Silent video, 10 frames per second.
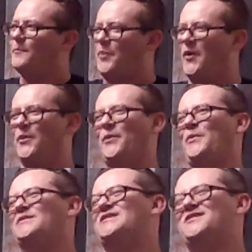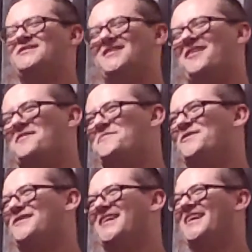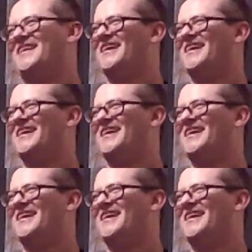poof, shoots the harpoon gun.